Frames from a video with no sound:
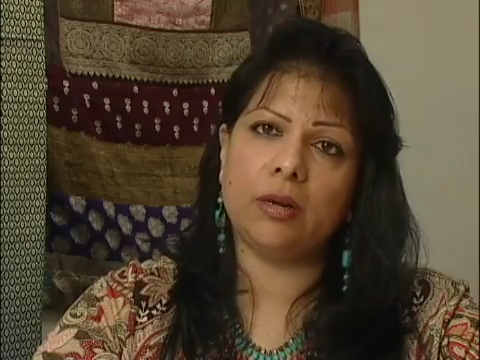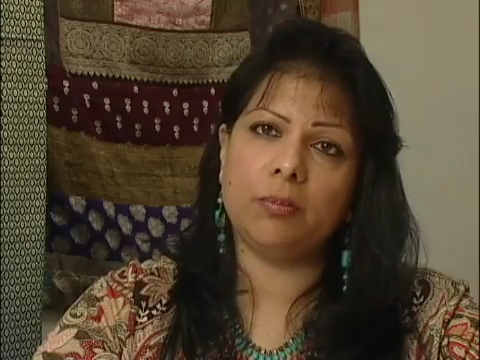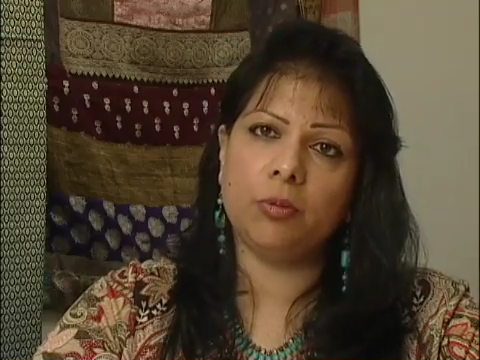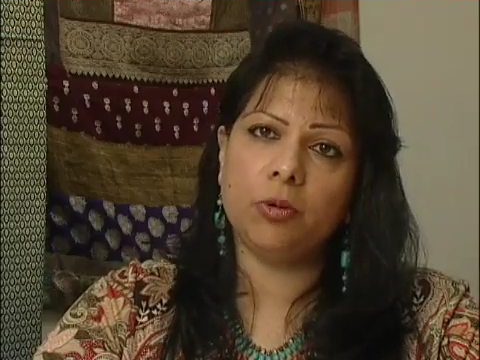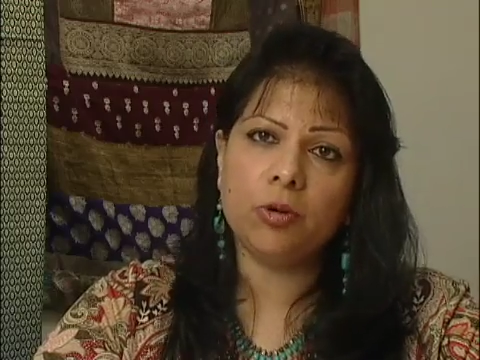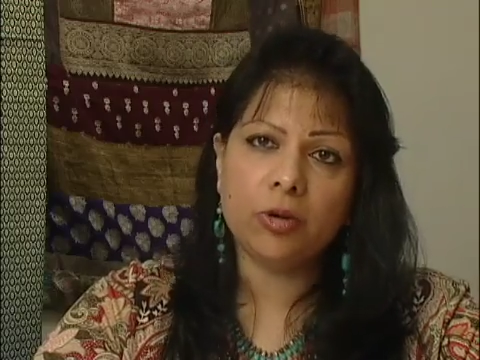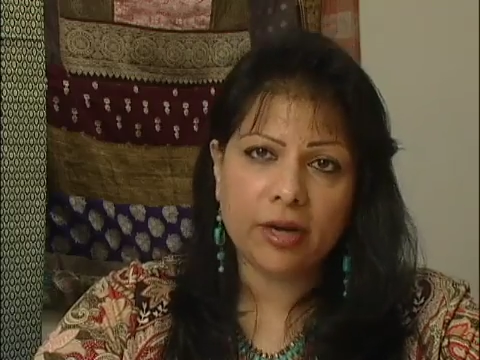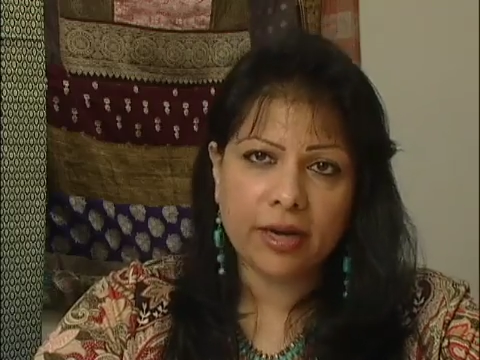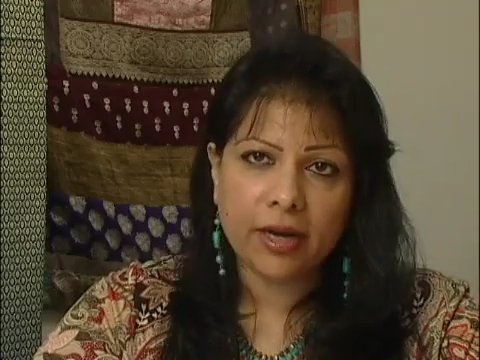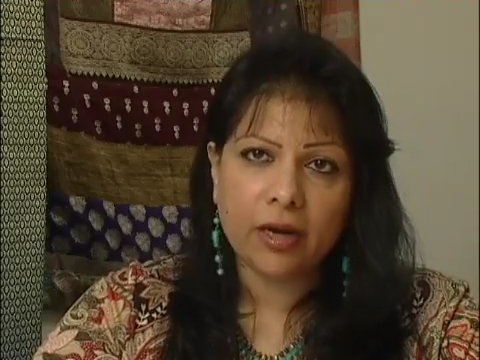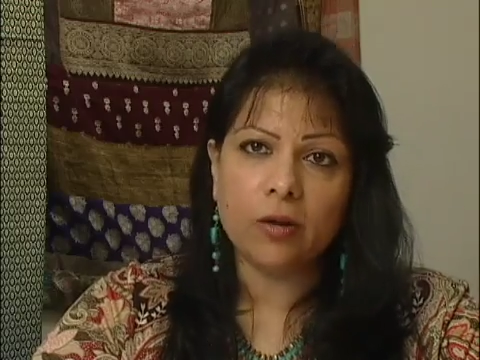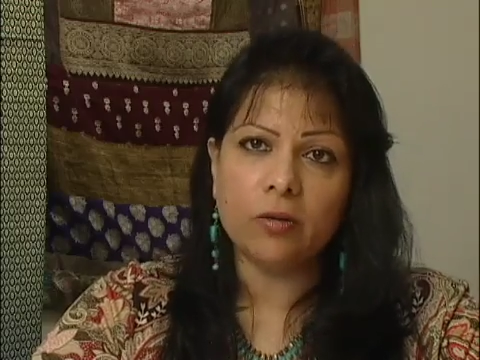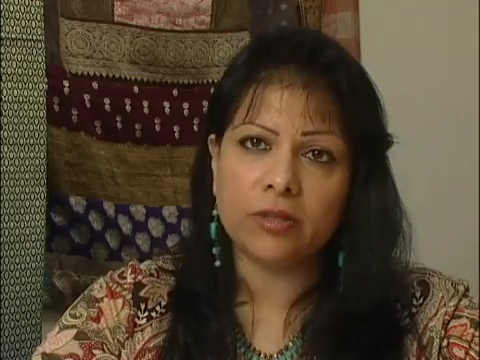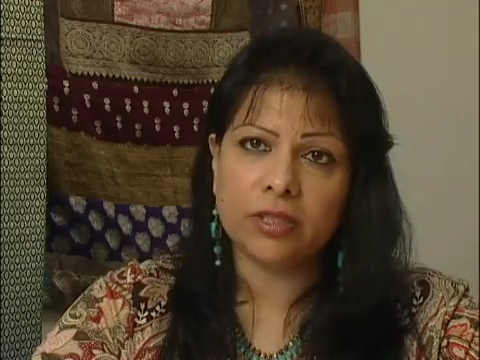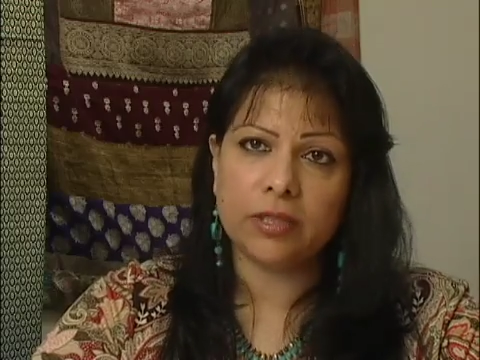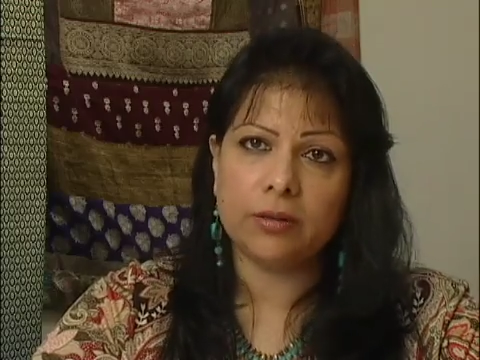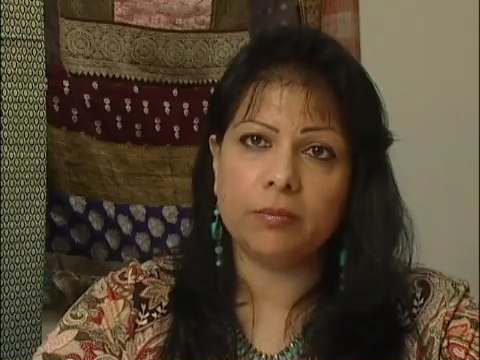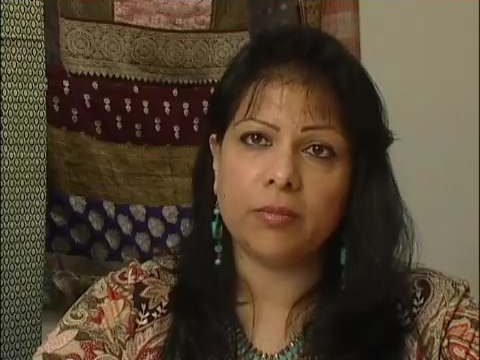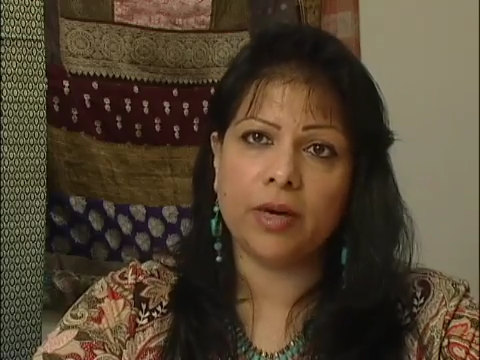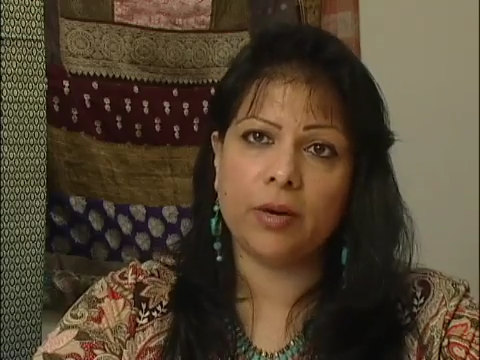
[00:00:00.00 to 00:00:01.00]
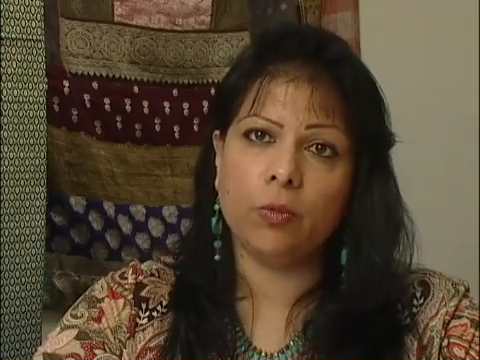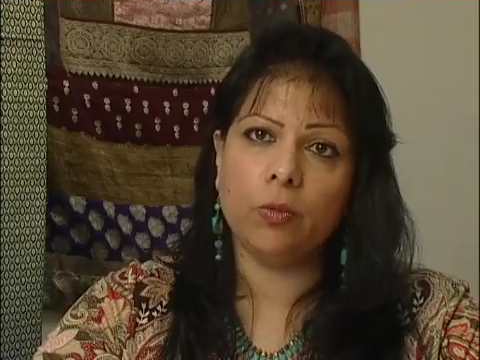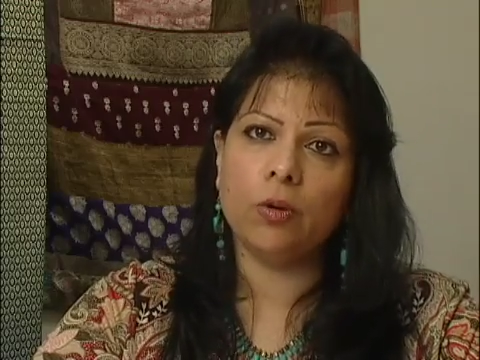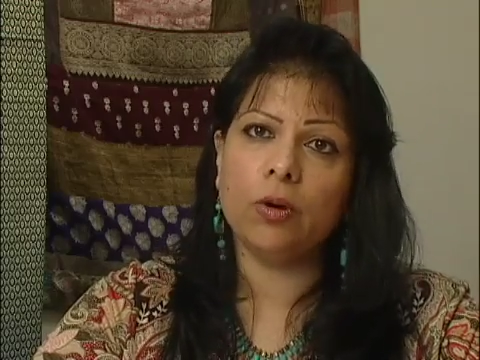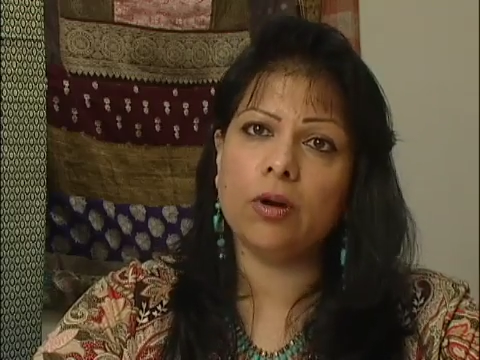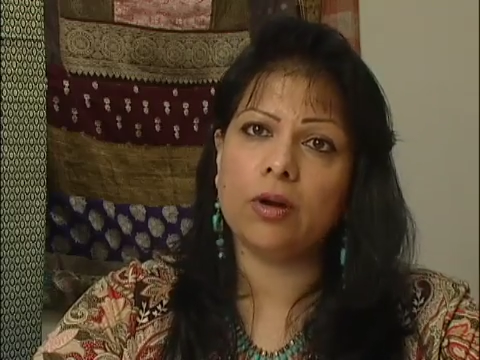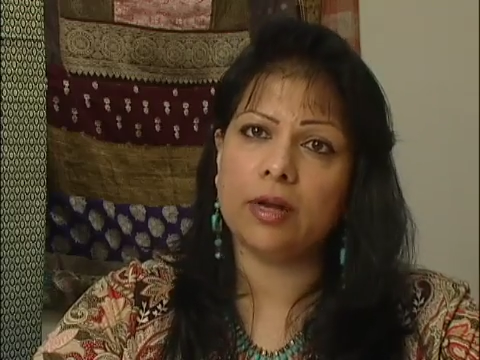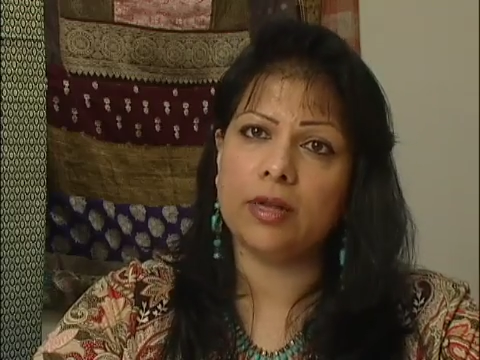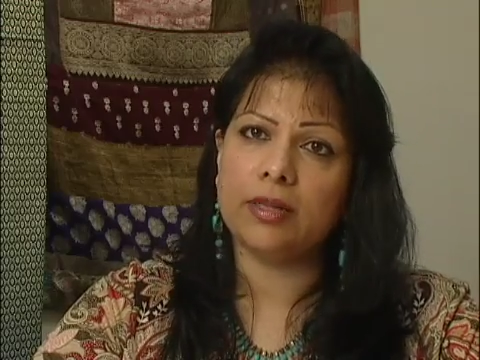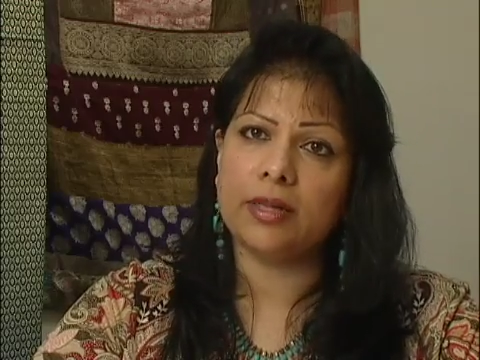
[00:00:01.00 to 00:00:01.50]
put out in my work.